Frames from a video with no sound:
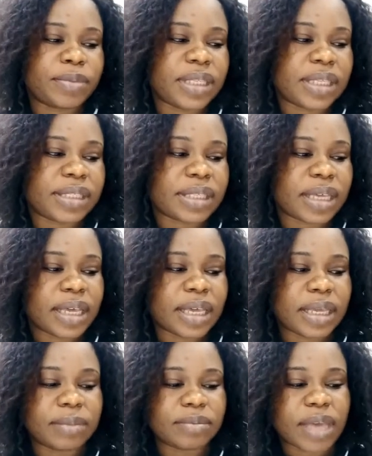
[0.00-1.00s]
this
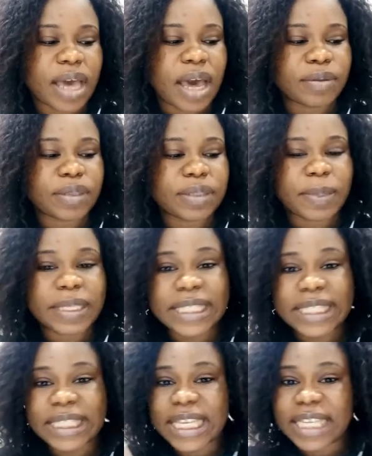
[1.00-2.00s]

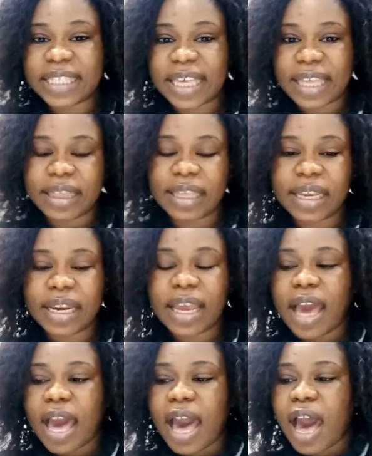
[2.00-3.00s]
person sees their thing,
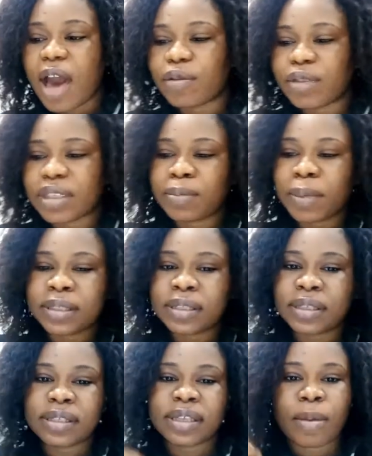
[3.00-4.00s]
how this
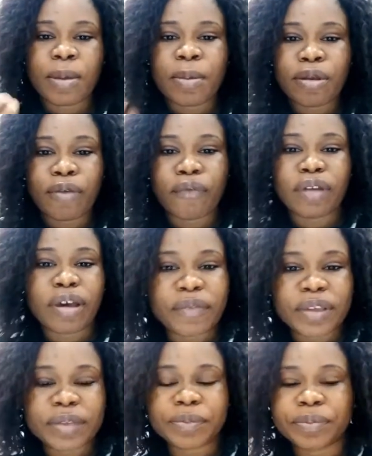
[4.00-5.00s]
person is capable of
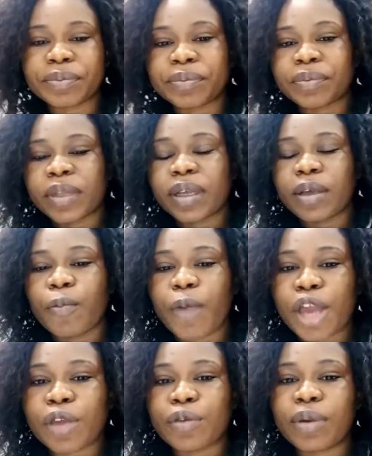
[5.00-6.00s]
loving.
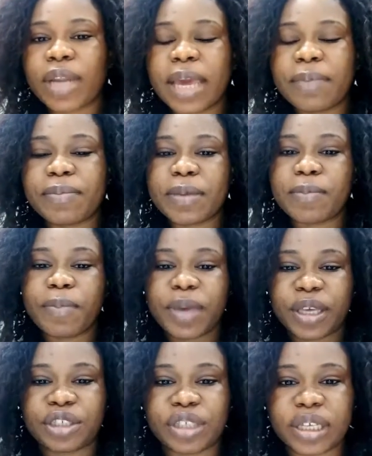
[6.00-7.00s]
When you learn being
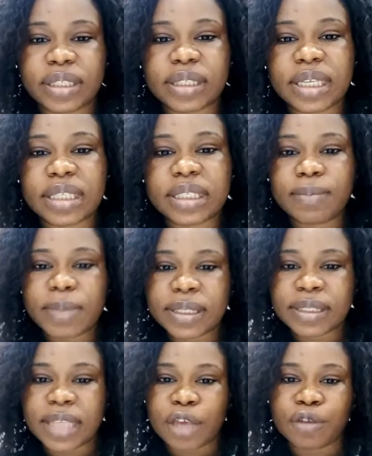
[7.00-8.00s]
patient, it
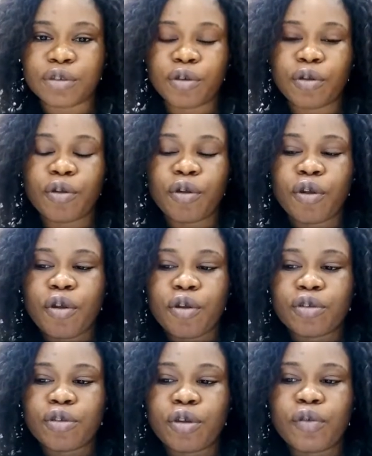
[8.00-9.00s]
means that
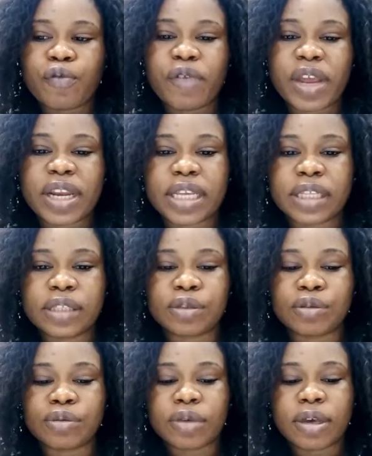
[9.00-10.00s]
you're ready
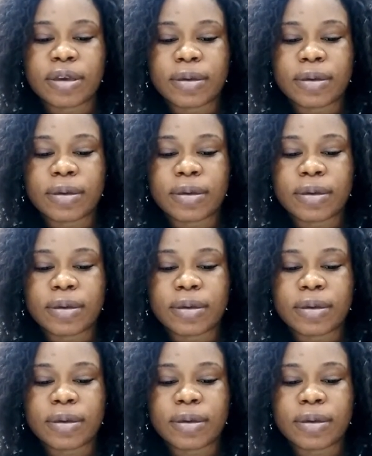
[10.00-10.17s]
to